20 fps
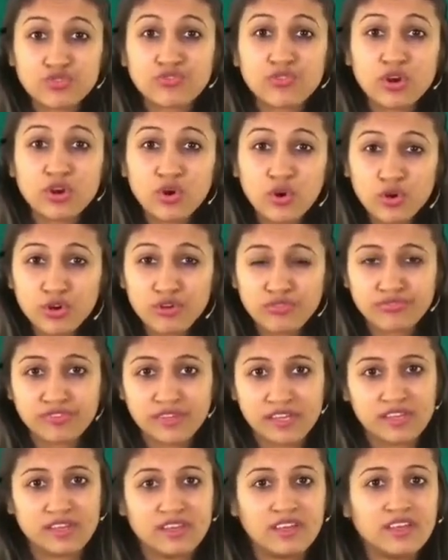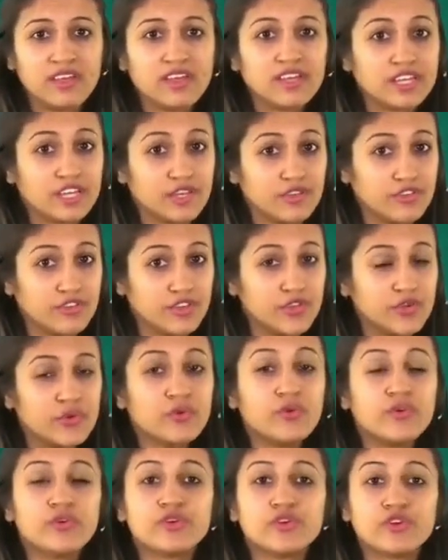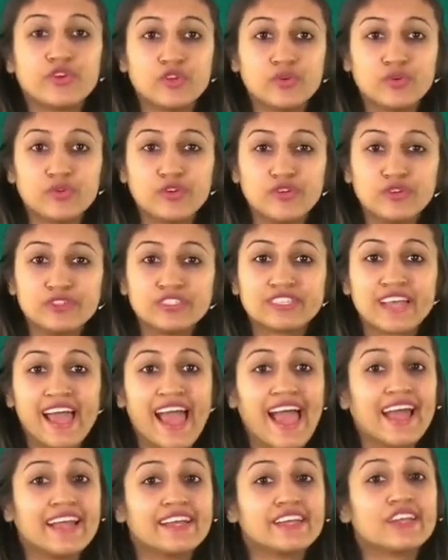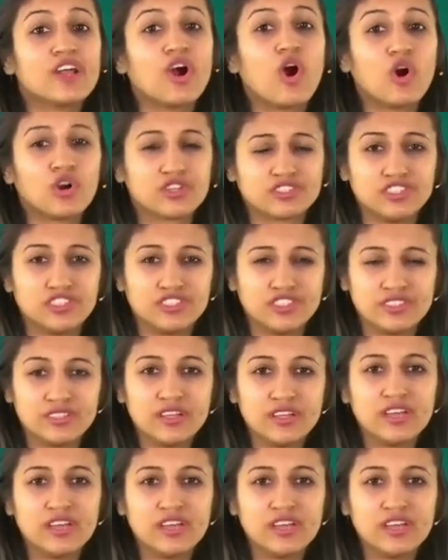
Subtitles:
of chlorophyll, giving you glucose and oxygen.